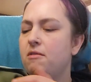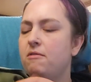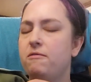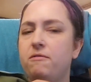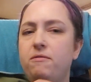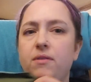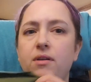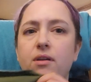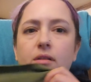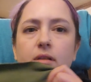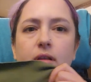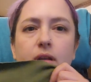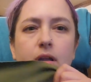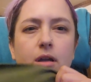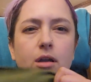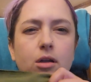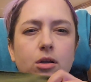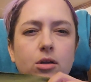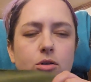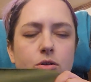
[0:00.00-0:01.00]

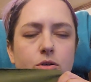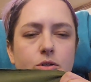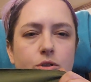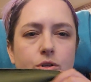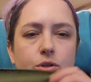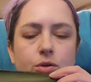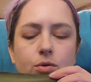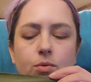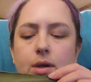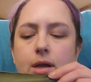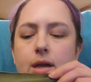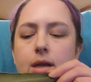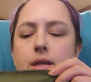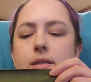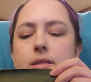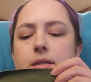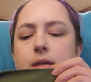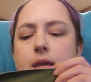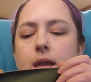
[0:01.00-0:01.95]
feeling to it,